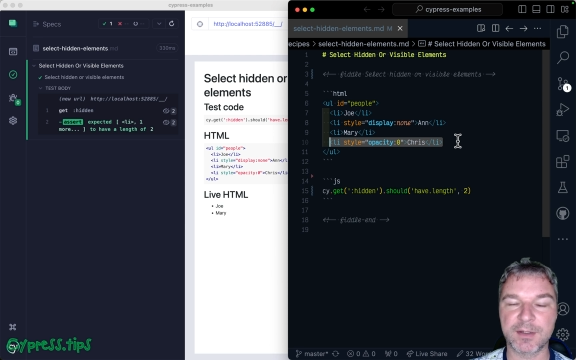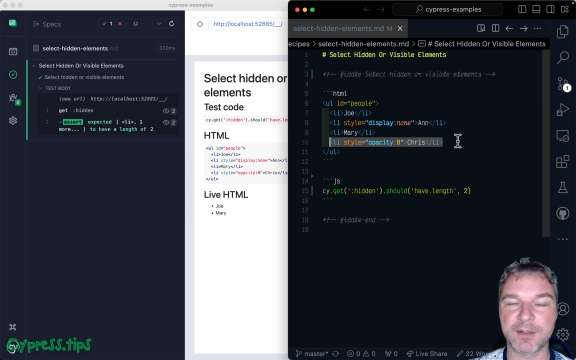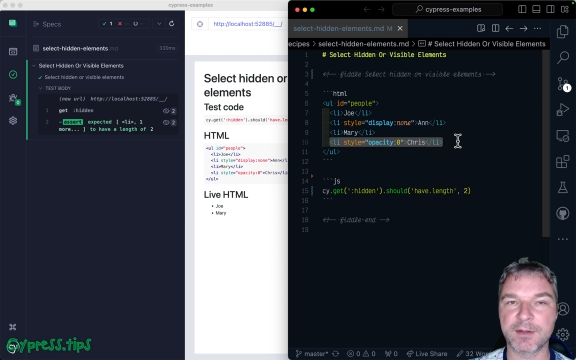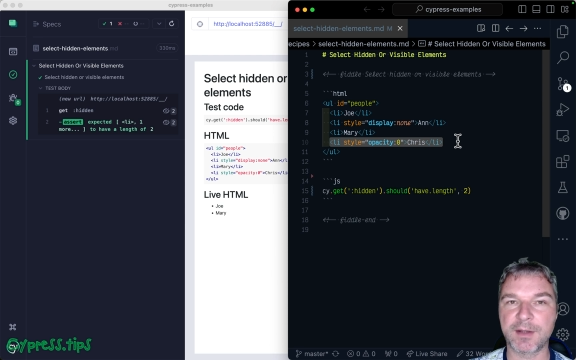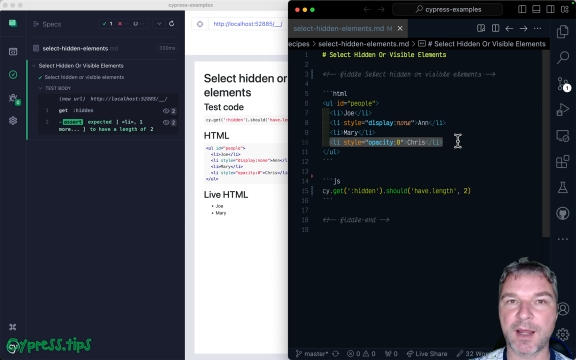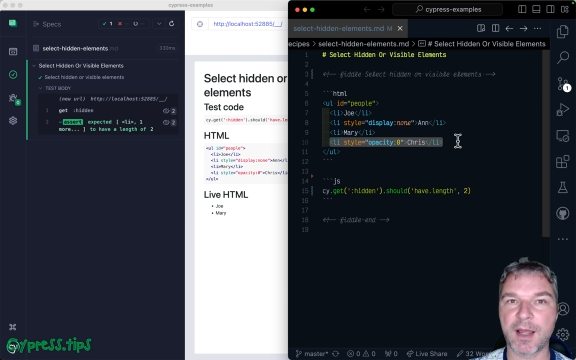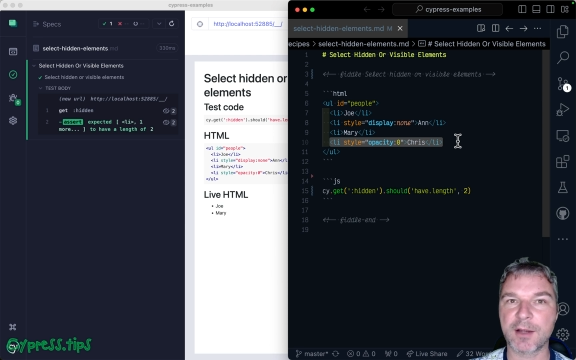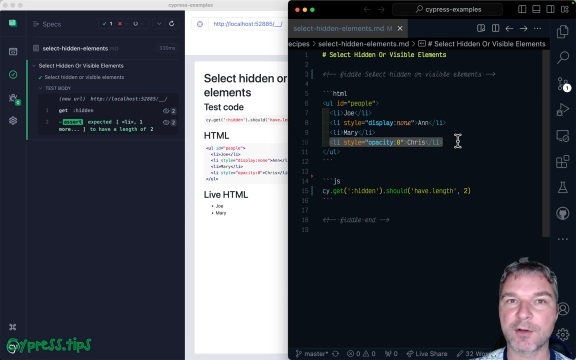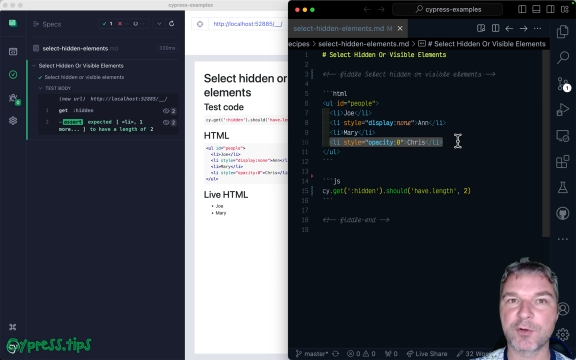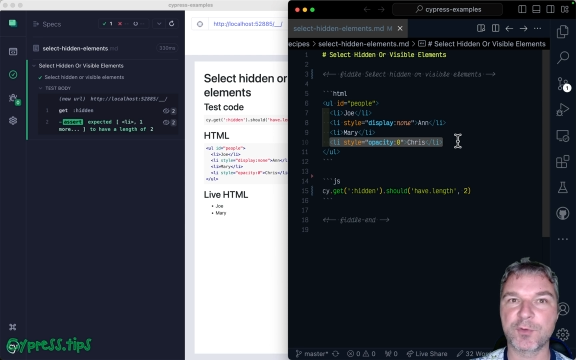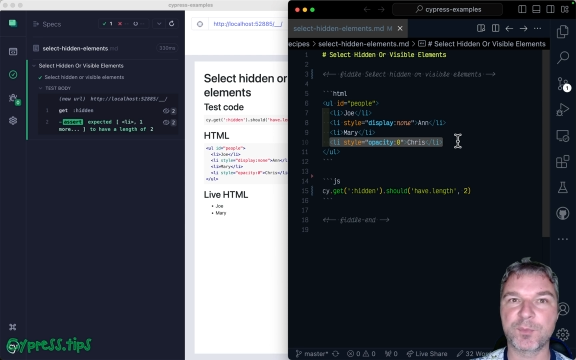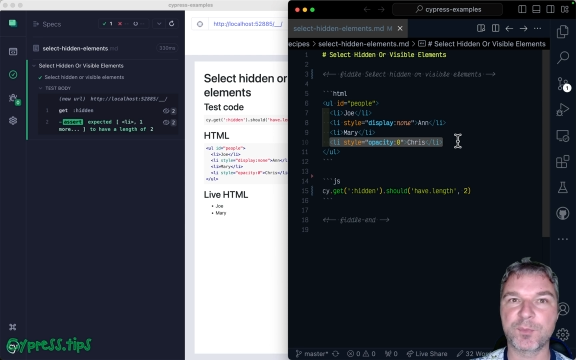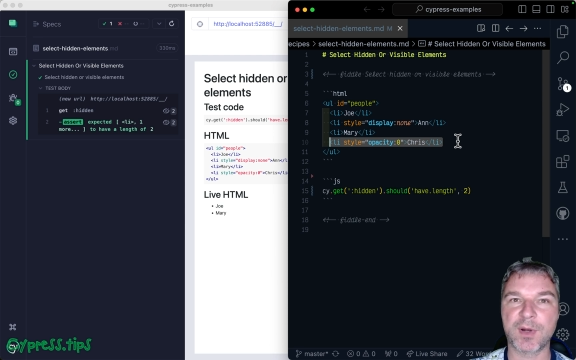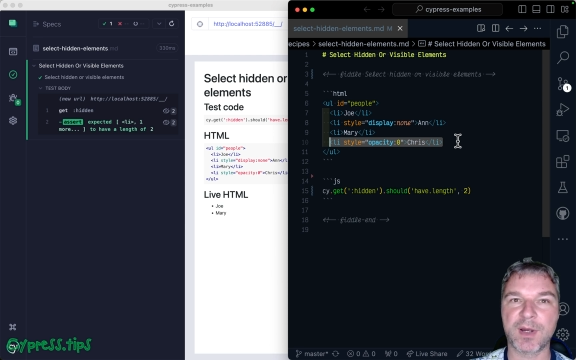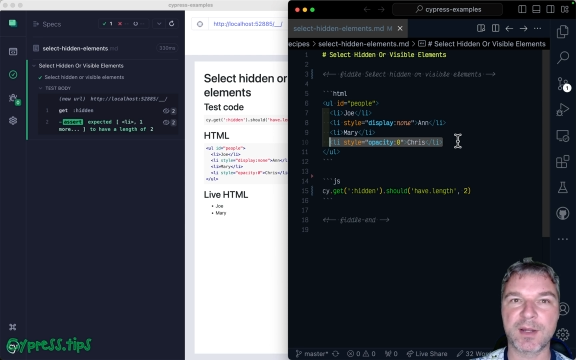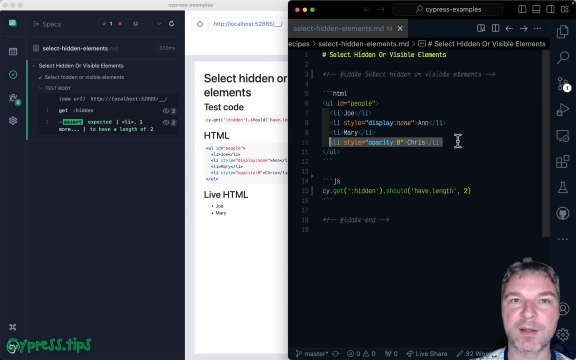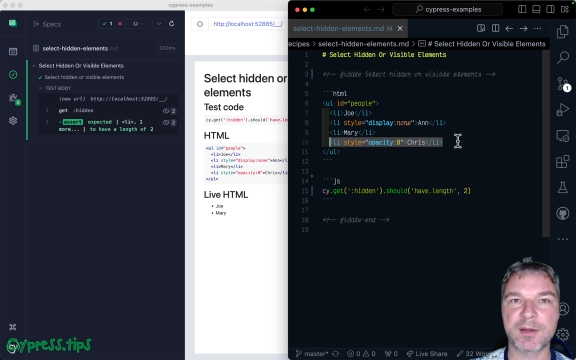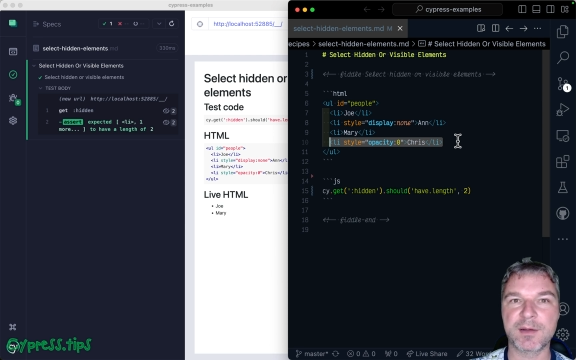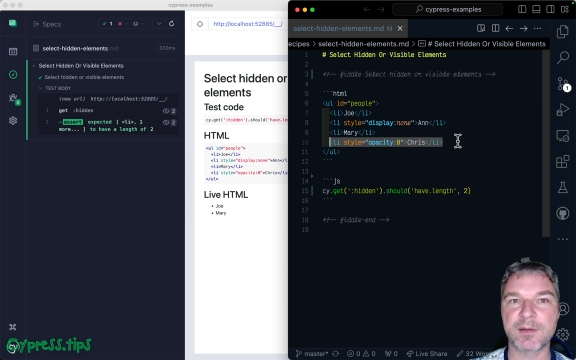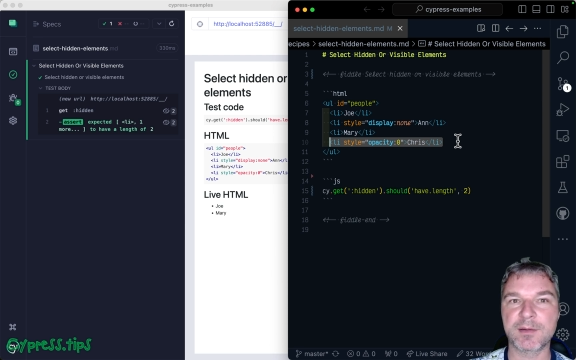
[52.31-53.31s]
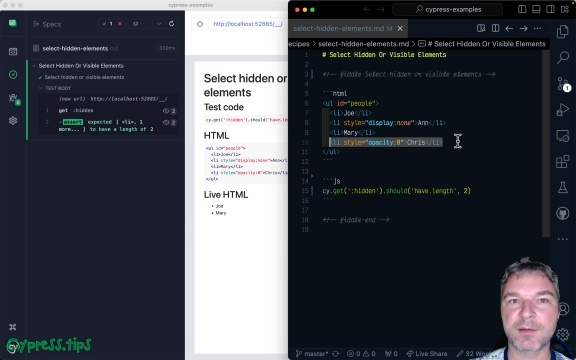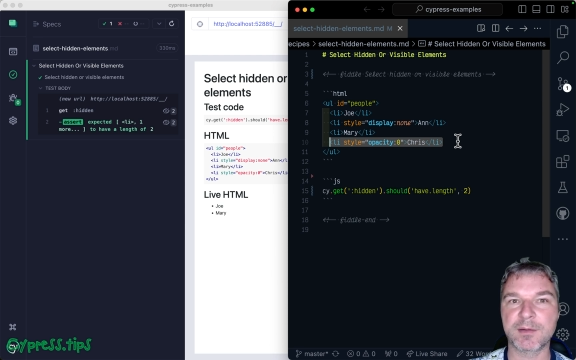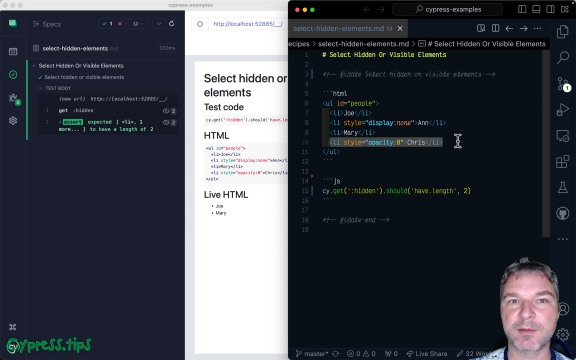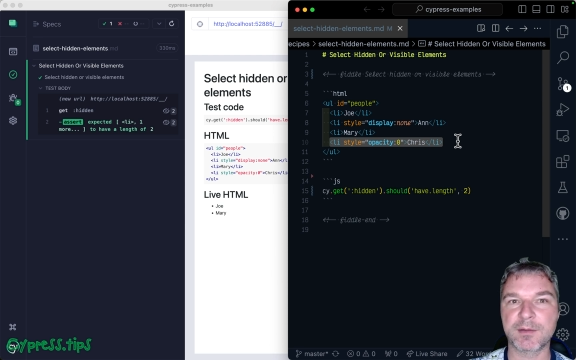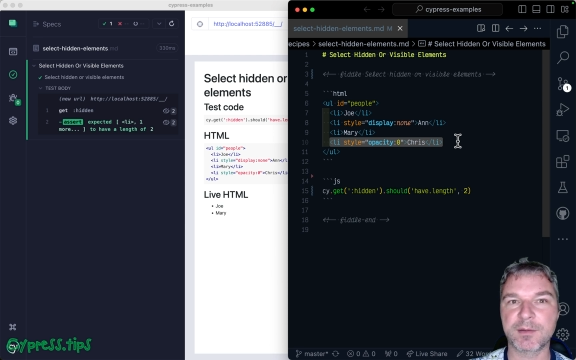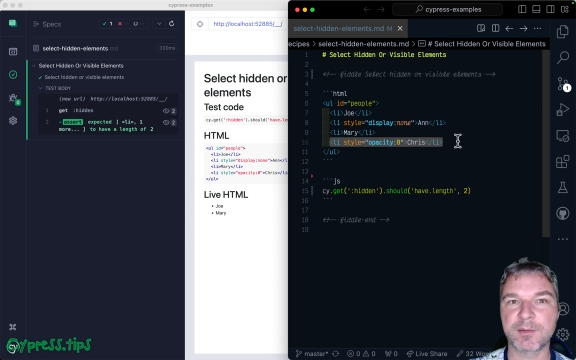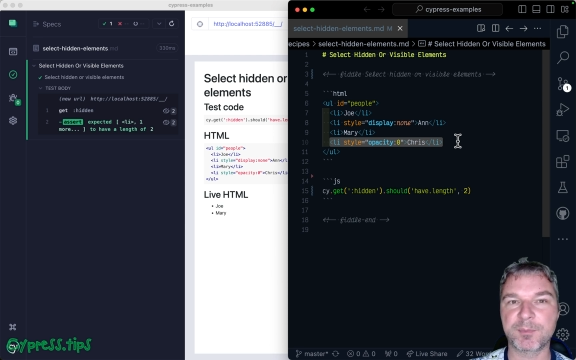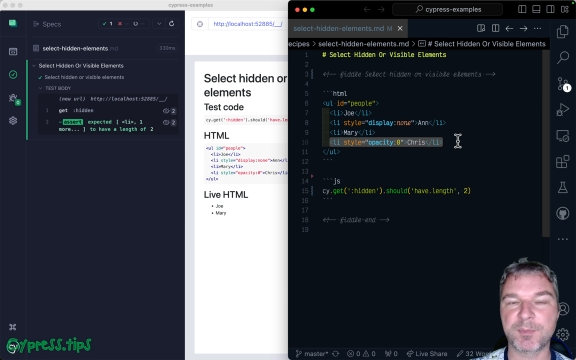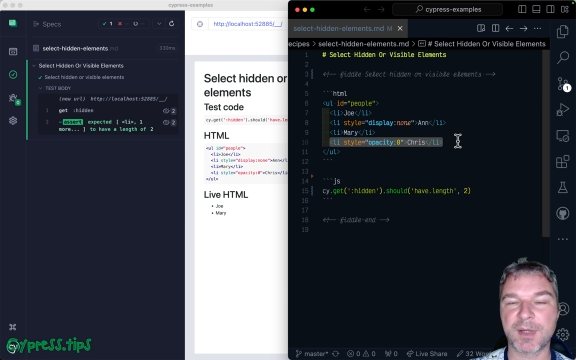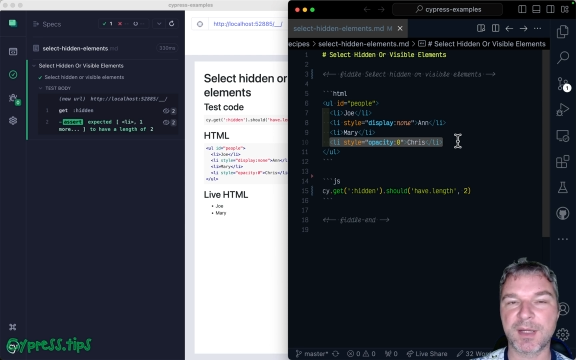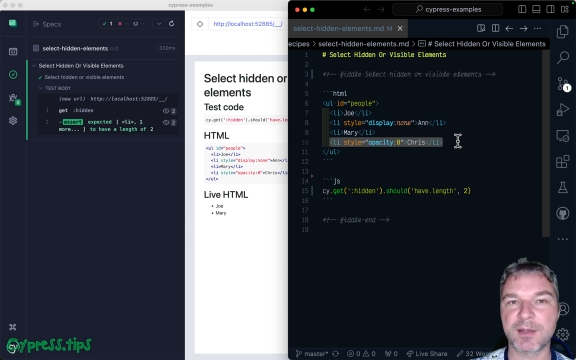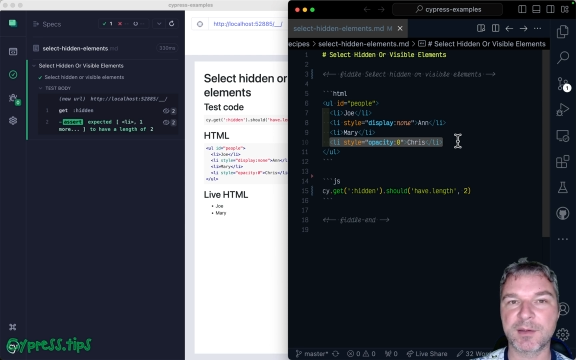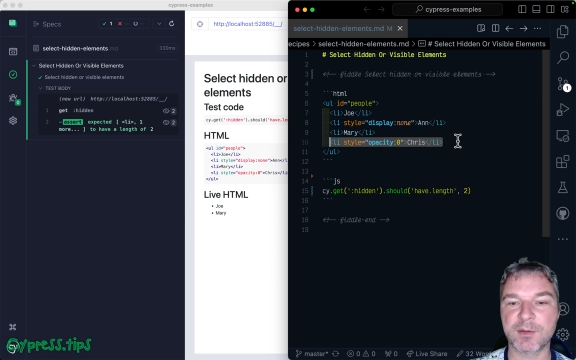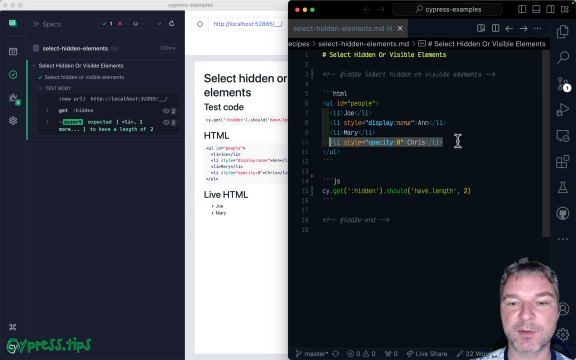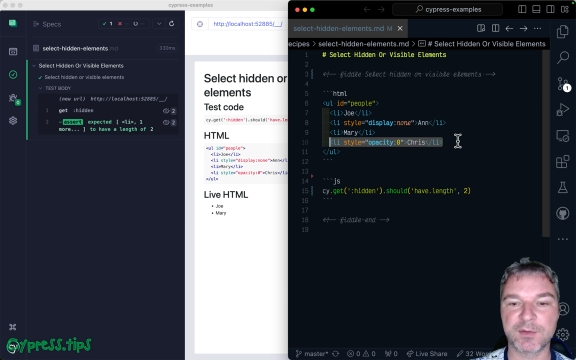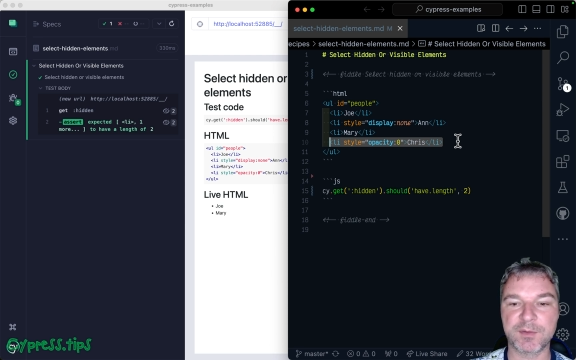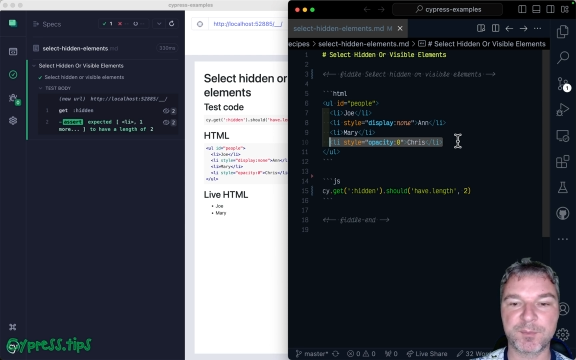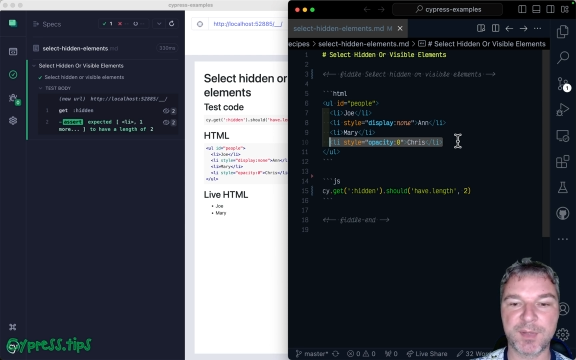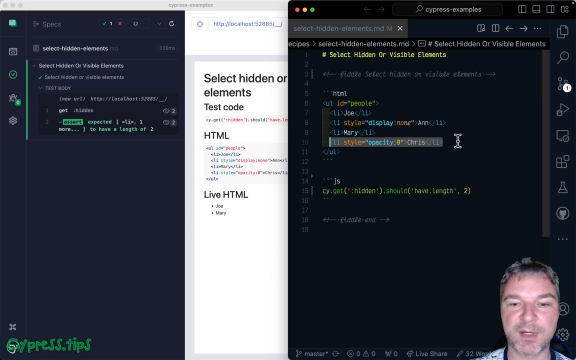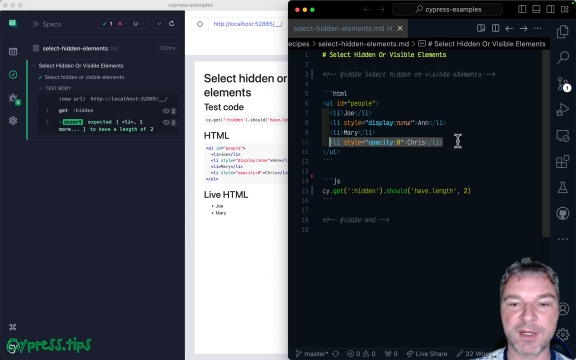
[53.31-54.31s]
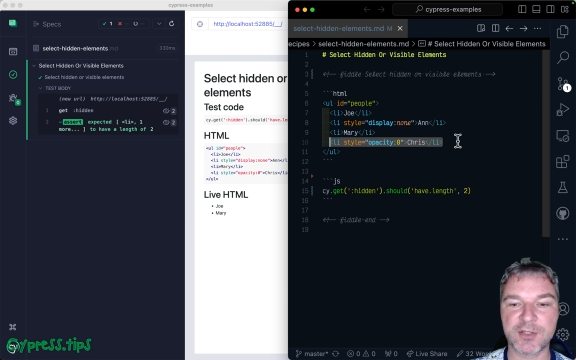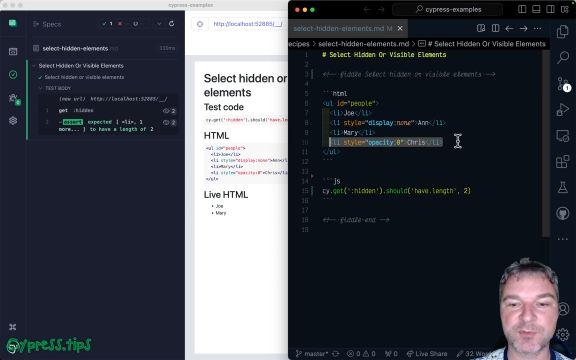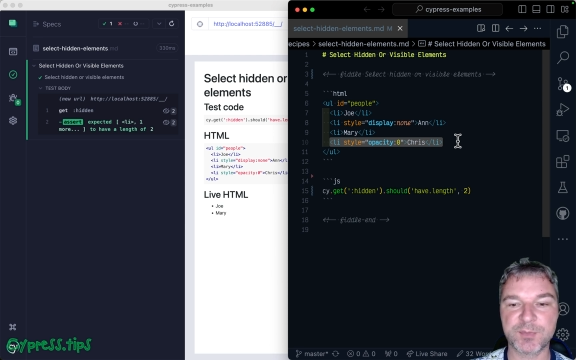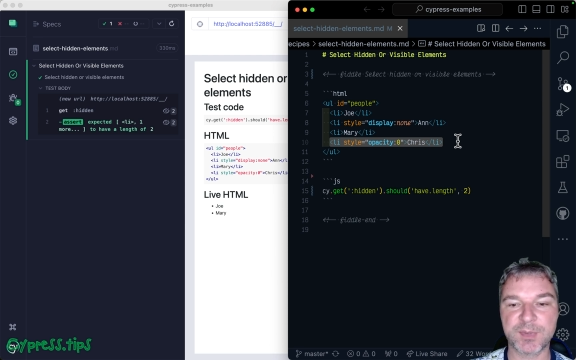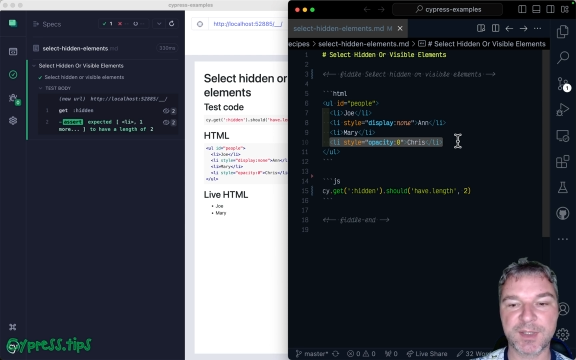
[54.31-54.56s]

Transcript: It occupies space on a page,